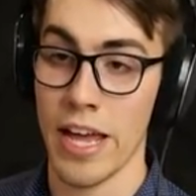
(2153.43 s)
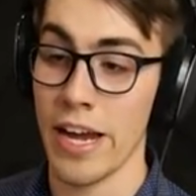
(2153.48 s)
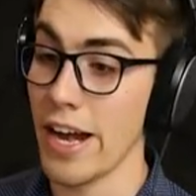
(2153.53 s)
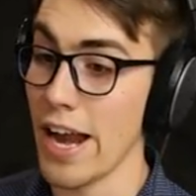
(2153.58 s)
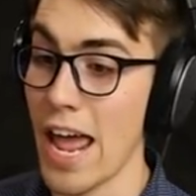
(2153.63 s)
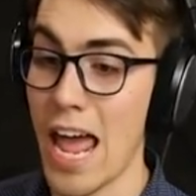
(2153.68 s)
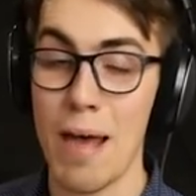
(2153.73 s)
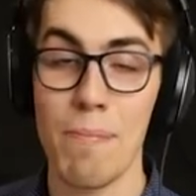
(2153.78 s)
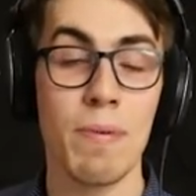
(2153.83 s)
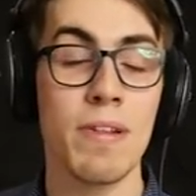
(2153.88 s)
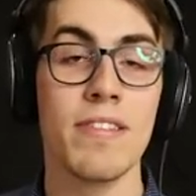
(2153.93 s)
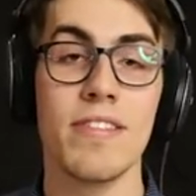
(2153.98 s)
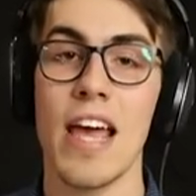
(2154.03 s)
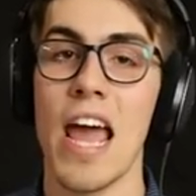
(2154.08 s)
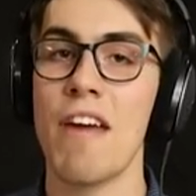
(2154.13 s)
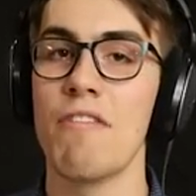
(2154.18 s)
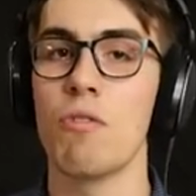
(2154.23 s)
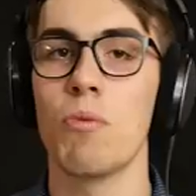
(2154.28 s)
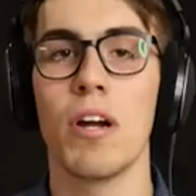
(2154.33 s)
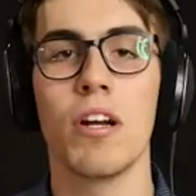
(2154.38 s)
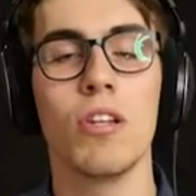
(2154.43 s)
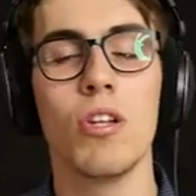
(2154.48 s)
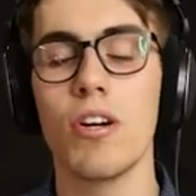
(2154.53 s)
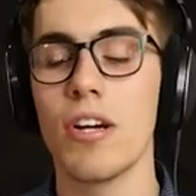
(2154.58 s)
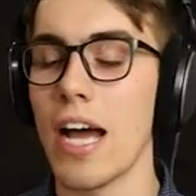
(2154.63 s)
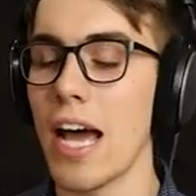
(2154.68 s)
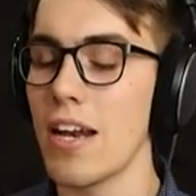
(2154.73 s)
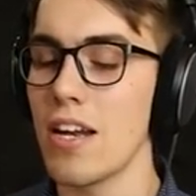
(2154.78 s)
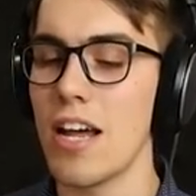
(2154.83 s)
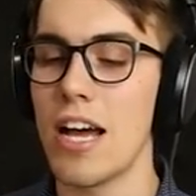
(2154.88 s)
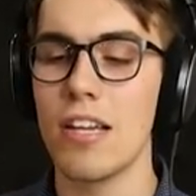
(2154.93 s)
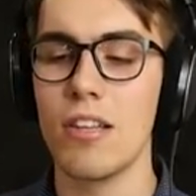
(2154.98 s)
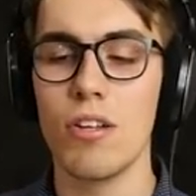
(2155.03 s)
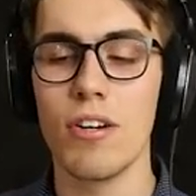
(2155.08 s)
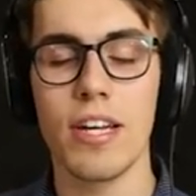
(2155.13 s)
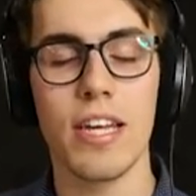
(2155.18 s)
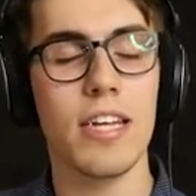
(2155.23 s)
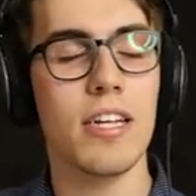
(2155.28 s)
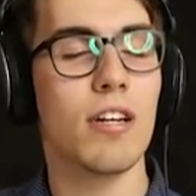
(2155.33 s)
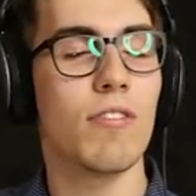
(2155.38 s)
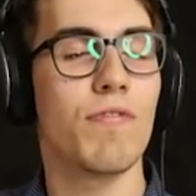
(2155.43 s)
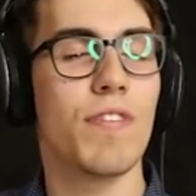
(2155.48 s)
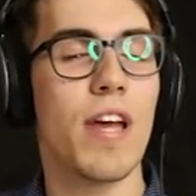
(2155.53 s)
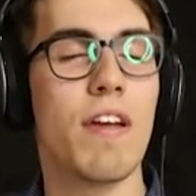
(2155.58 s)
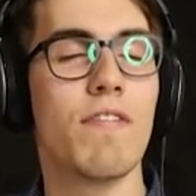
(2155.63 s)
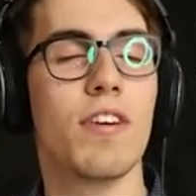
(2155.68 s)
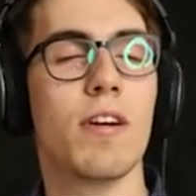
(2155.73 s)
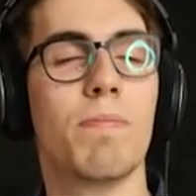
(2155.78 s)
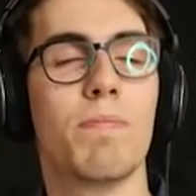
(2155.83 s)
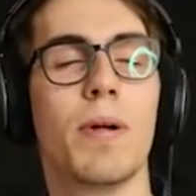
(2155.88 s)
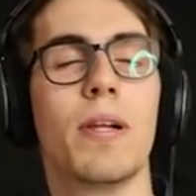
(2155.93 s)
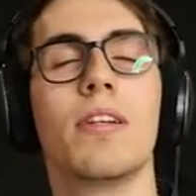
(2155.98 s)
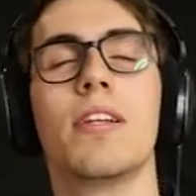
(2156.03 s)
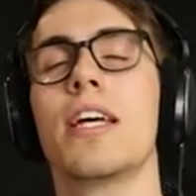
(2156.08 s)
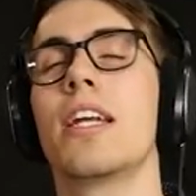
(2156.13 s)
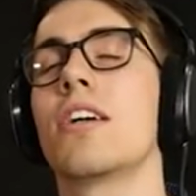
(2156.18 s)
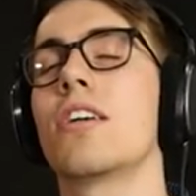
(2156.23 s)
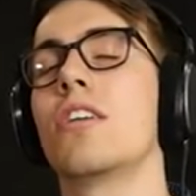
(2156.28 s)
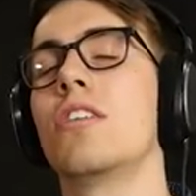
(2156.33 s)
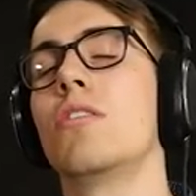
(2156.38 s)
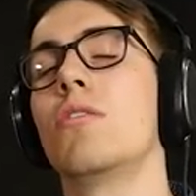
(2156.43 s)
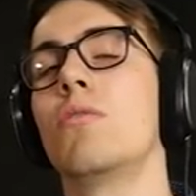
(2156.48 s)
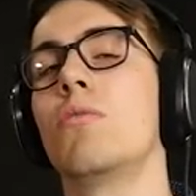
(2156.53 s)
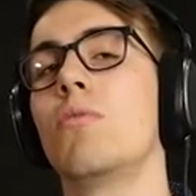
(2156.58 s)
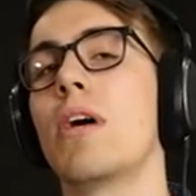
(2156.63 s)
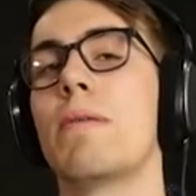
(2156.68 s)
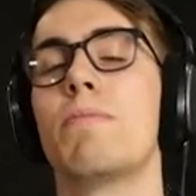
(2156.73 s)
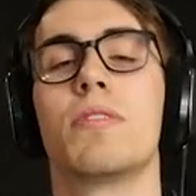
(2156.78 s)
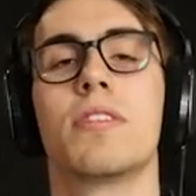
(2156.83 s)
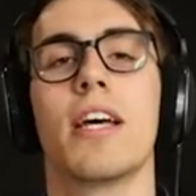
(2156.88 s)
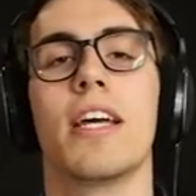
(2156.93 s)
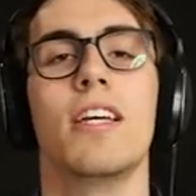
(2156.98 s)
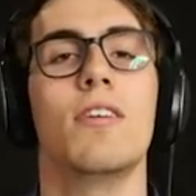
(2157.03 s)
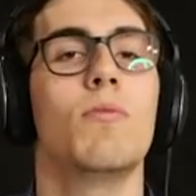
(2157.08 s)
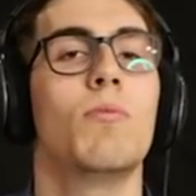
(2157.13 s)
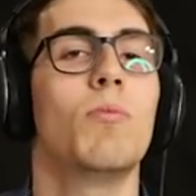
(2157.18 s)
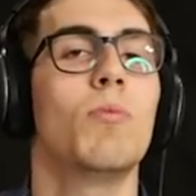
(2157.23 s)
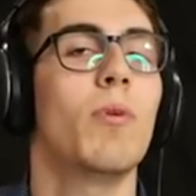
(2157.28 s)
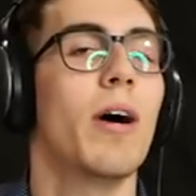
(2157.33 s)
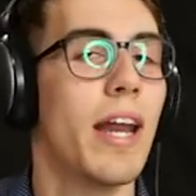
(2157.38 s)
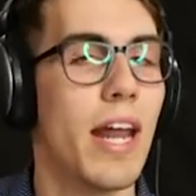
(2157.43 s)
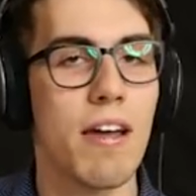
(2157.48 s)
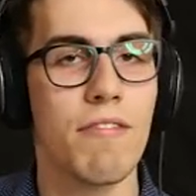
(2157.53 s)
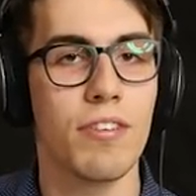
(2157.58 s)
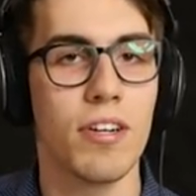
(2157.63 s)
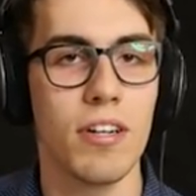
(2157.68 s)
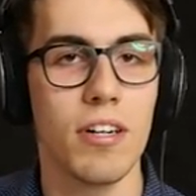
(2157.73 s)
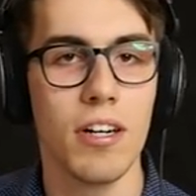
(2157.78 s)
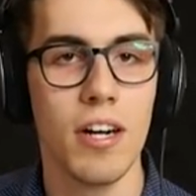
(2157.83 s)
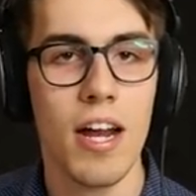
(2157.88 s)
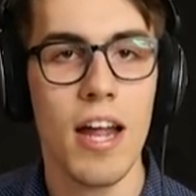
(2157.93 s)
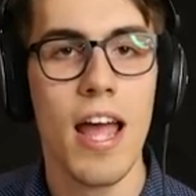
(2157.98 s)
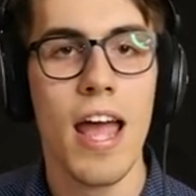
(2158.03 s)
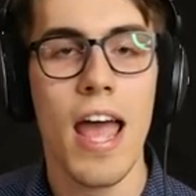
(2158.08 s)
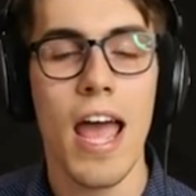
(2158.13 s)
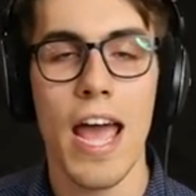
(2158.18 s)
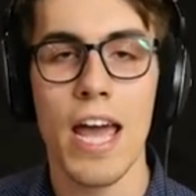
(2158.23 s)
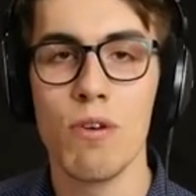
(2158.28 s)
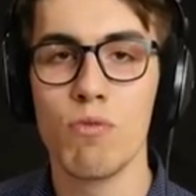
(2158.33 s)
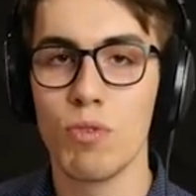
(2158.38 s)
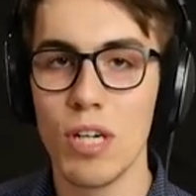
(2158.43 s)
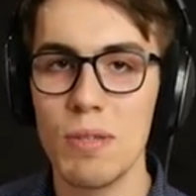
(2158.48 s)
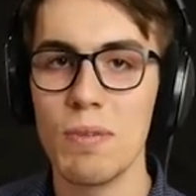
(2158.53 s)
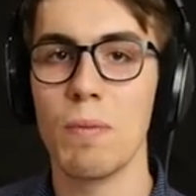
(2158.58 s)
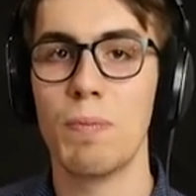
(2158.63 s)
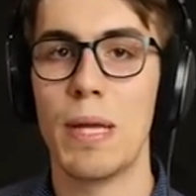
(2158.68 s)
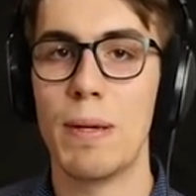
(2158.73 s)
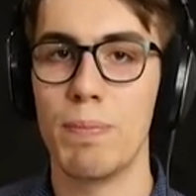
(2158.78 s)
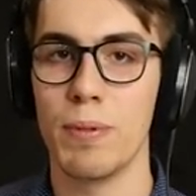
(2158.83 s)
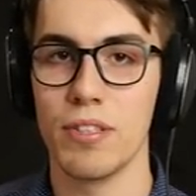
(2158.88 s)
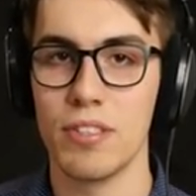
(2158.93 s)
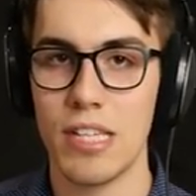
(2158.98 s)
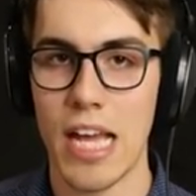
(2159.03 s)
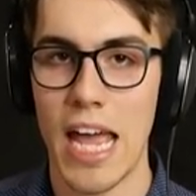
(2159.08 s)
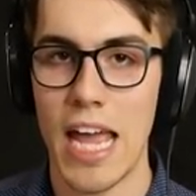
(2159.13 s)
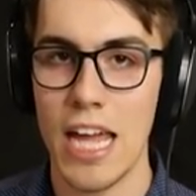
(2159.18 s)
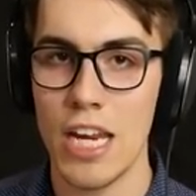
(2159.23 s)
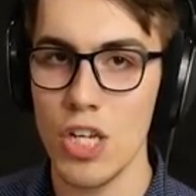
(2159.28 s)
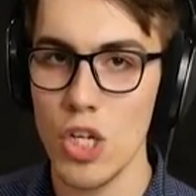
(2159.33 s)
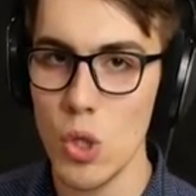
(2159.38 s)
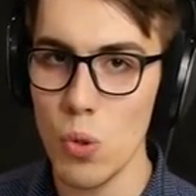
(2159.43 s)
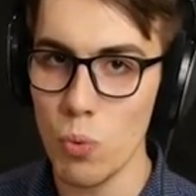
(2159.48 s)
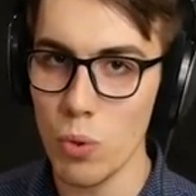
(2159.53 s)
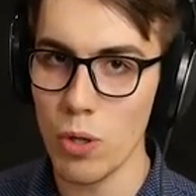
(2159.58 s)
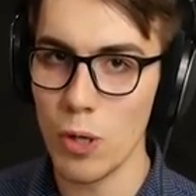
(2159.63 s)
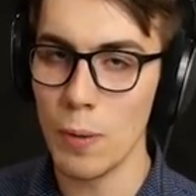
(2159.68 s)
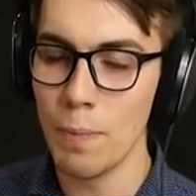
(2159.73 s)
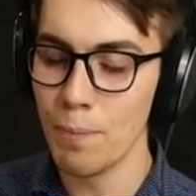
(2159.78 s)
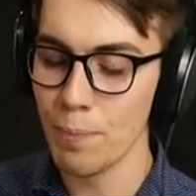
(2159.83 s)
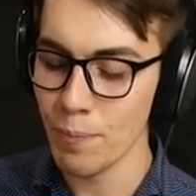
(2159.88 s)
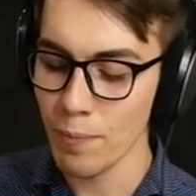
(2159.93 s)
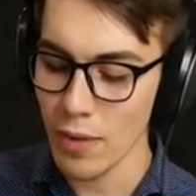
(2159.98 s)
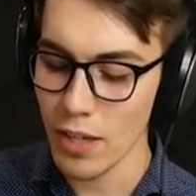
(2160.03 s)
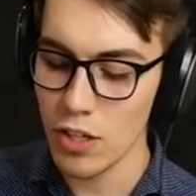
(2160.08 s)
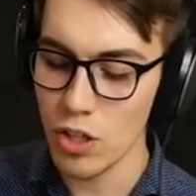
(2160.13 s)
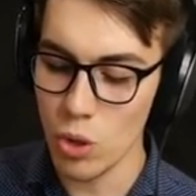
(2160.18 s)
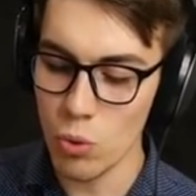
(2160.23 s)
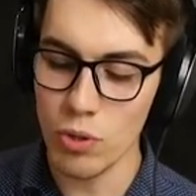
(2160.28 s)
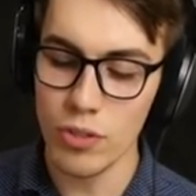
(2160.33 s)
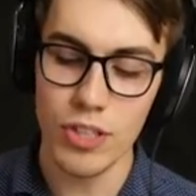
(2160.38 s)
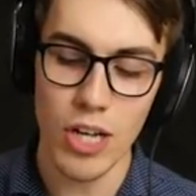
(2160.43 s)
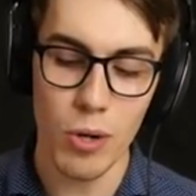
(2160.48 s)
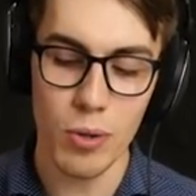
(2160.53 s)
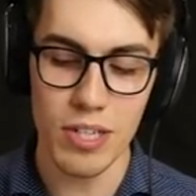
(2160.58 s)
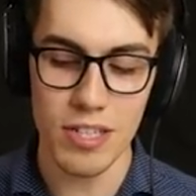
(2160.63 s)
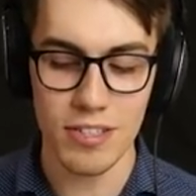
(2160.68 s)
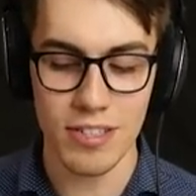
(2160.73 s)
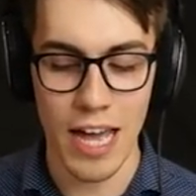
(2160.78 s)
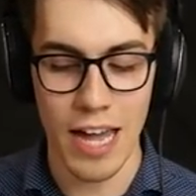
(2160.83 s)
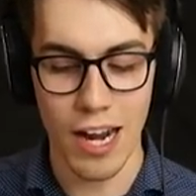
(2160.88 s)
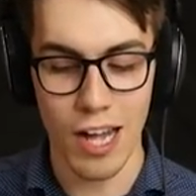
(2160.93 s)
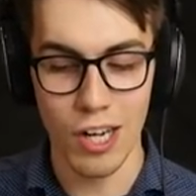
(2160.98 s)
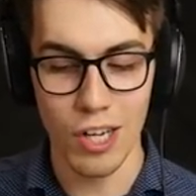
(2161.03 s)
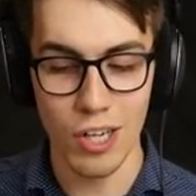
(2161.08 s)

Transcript: And it happens everywhere. Look online, look at your favorite political website, whatever, and read what people say and you will you will notice that a